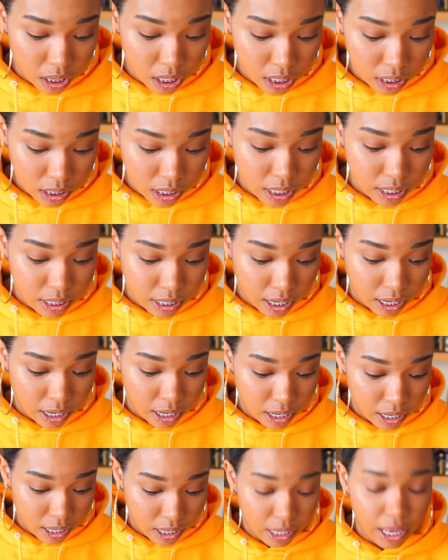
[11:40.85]
This is
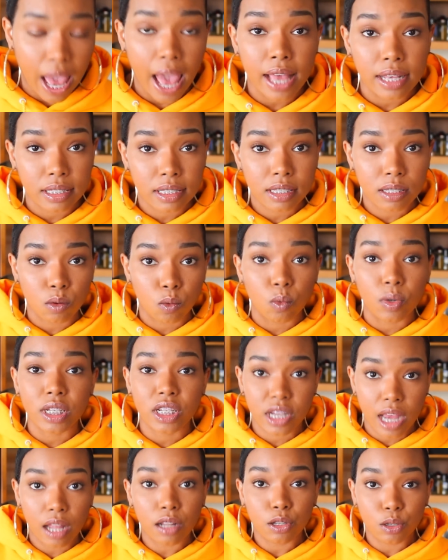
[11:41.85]
a yes, we
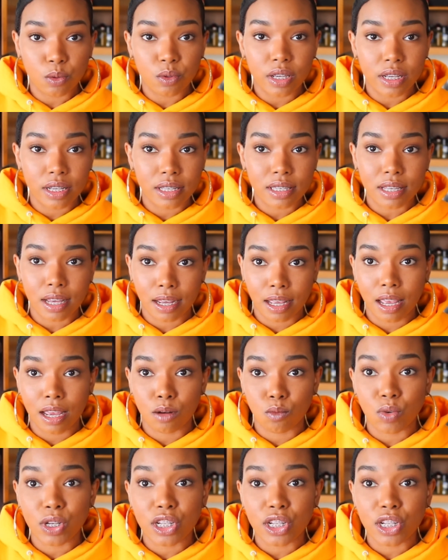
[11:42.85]
shall do this again.